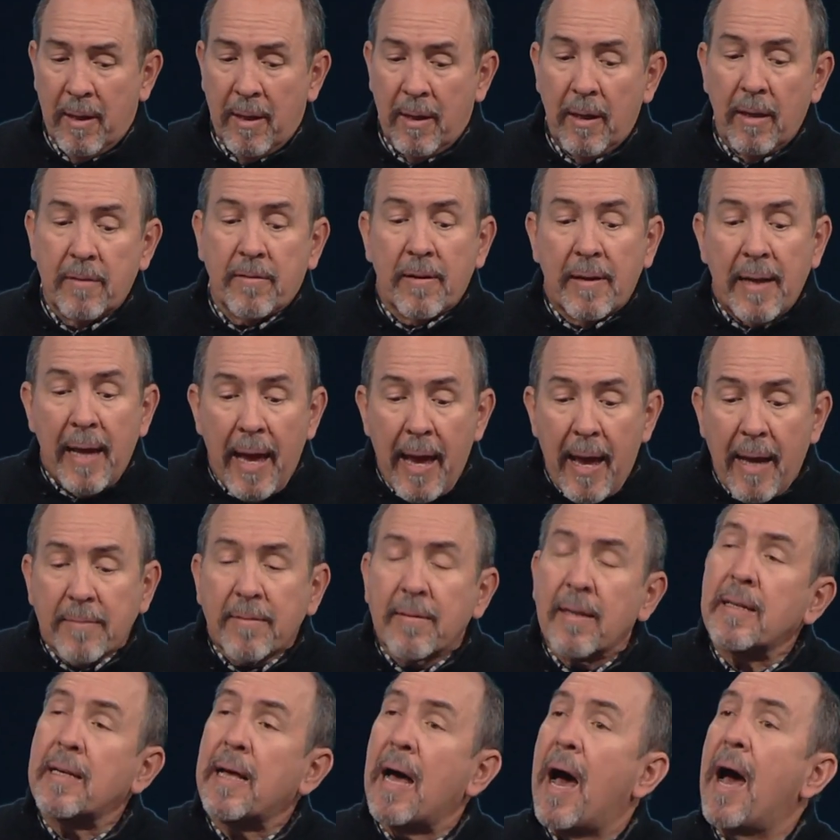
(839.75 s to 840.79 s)
Listen,
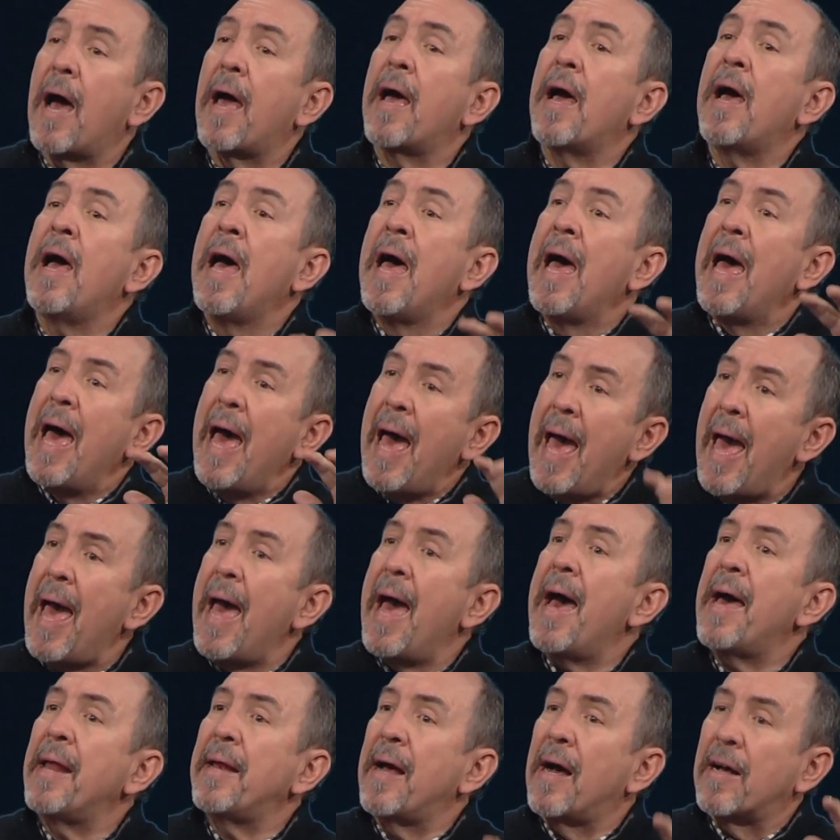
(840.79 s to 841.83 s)
Hezekiah
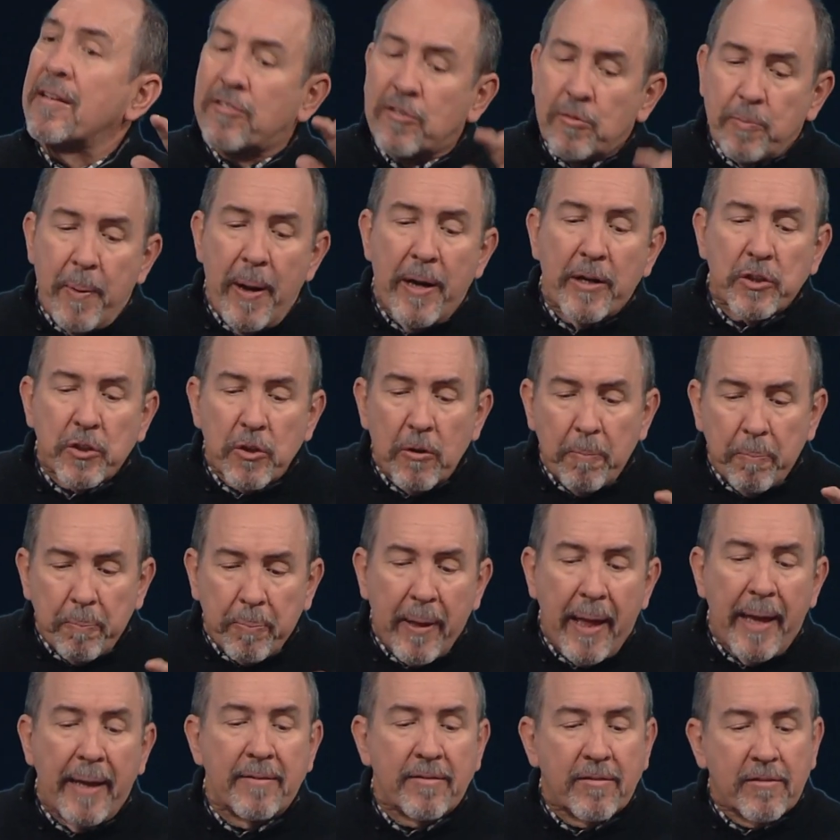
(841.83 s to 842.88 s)
had a special
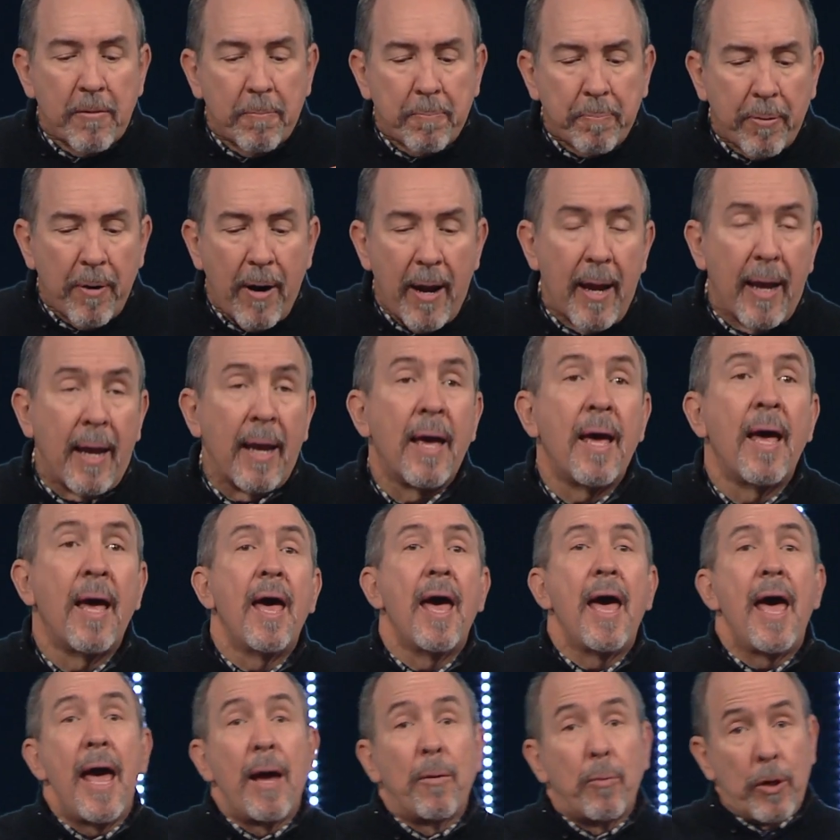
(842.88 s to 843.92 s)
place to pray.
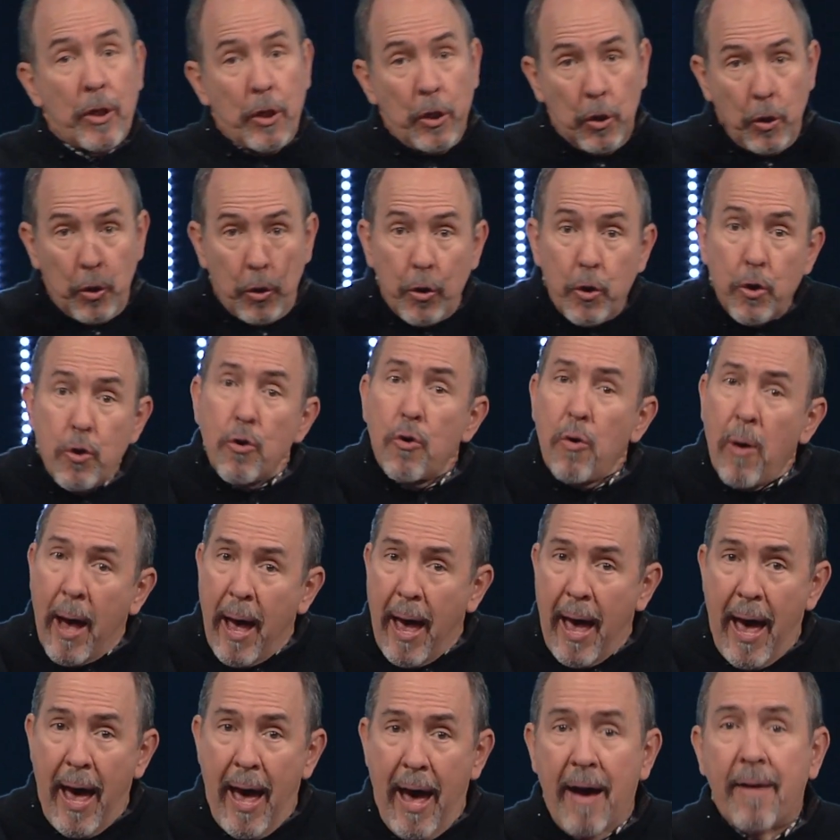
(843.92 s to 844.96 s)
And when you
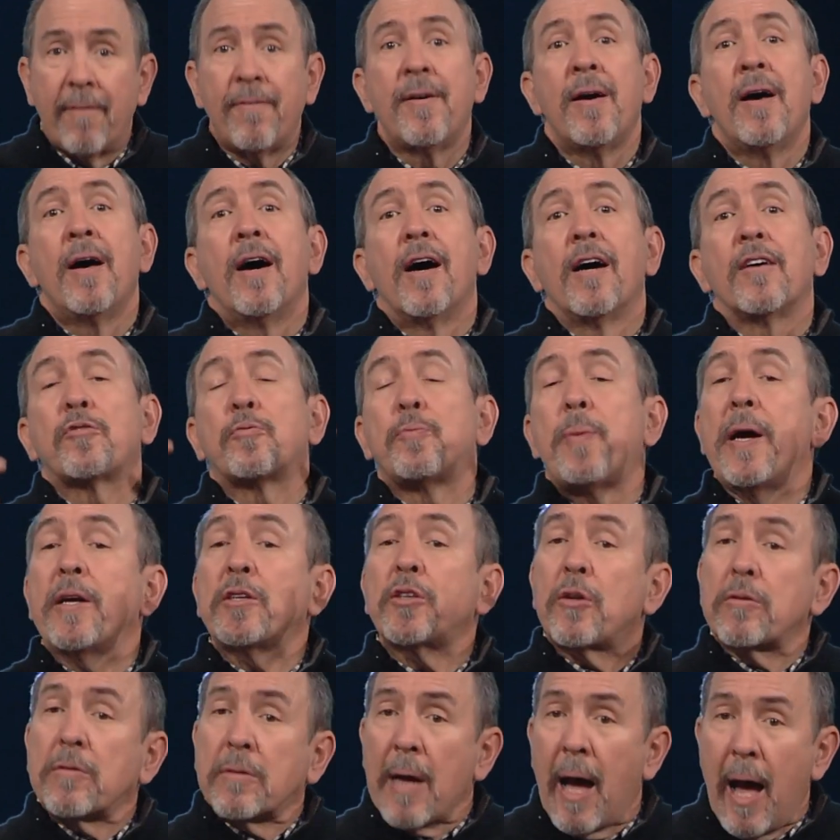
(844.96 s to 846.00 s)
have a
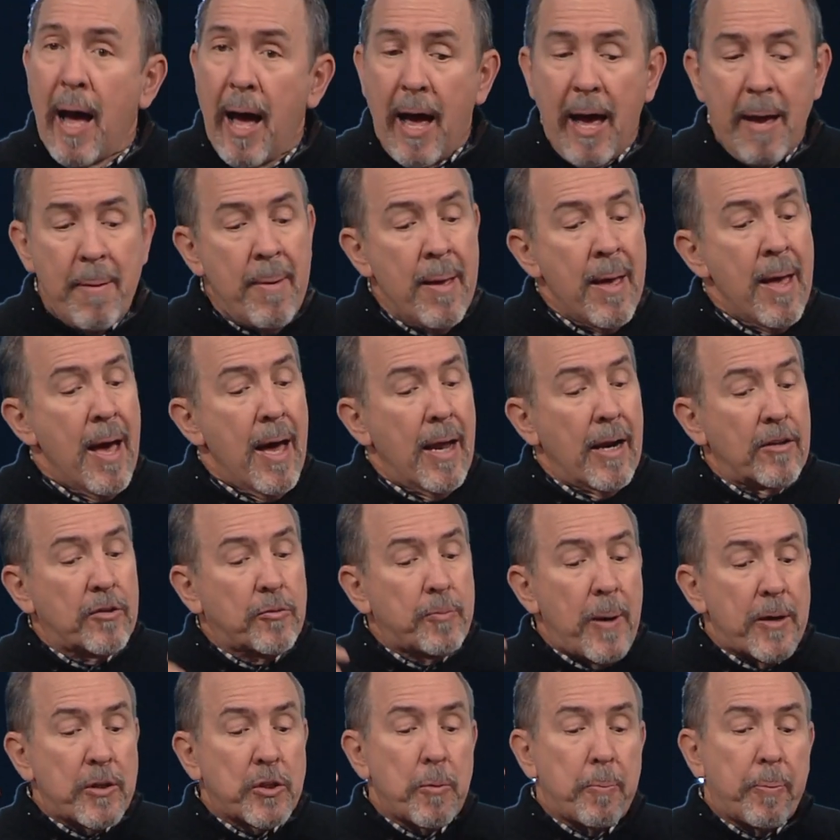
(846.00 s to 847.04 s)
special time and a
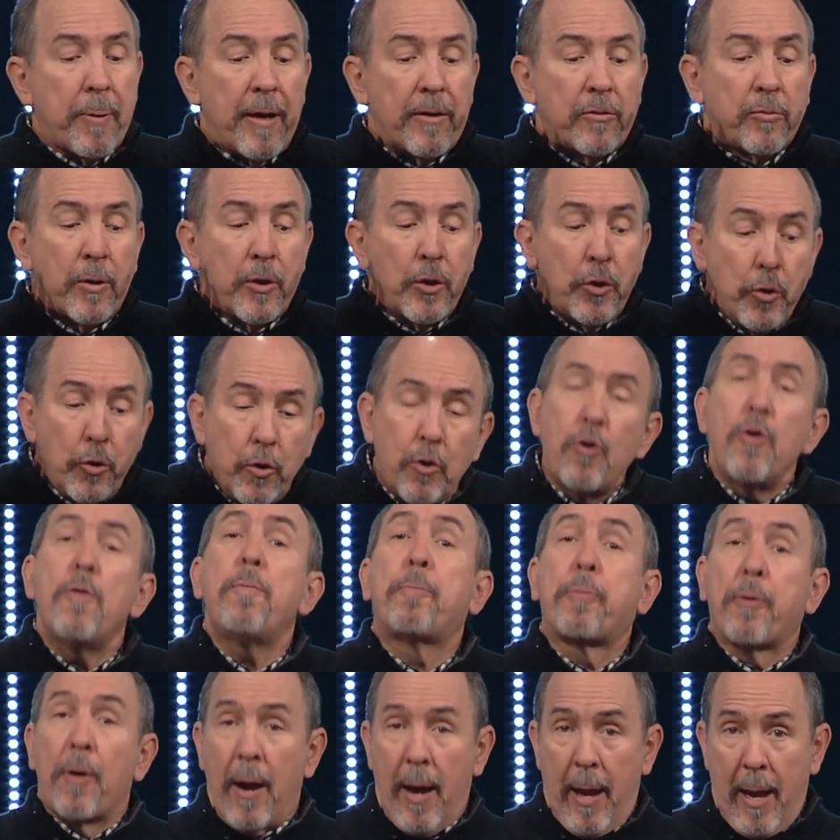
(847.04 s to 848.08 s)
special place when you
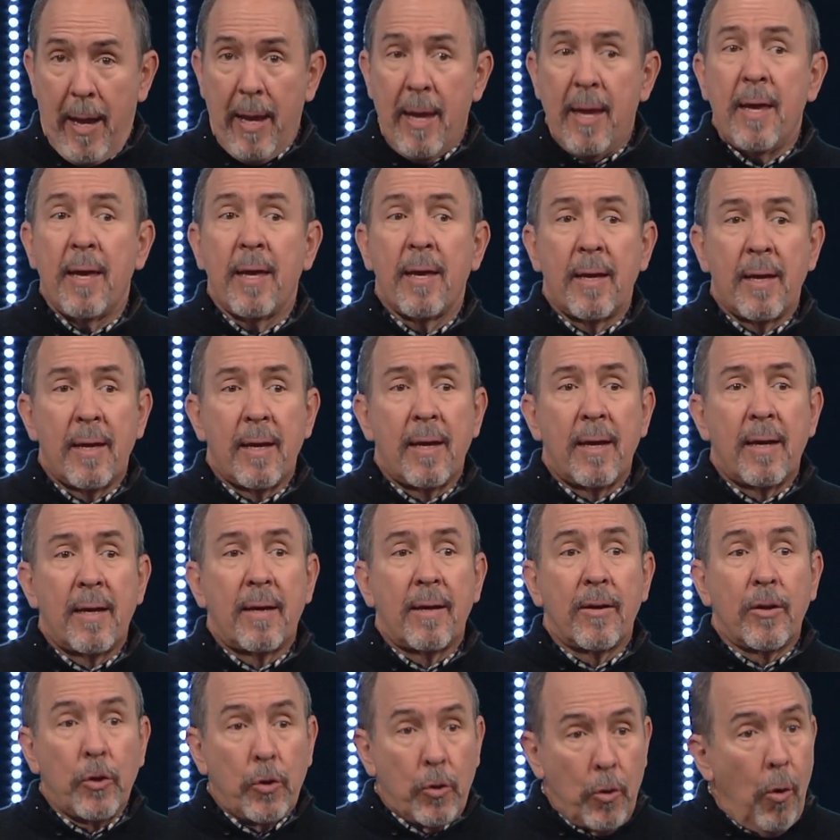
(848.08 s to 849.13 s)
pray,
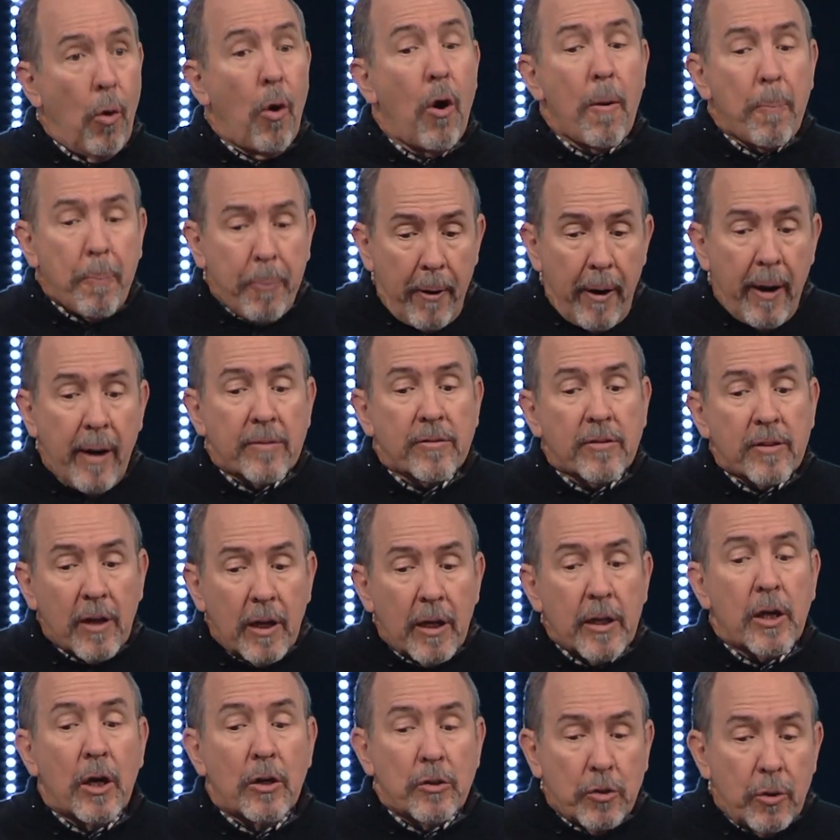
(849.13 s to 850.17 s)
your prayers are going
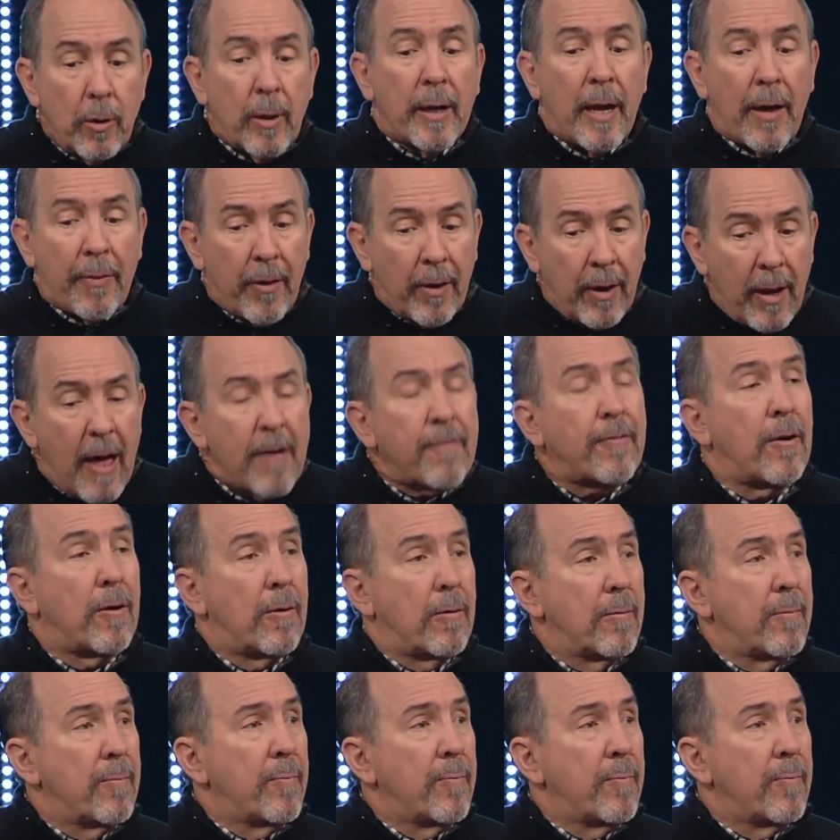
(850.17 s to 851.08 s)
to go to another level.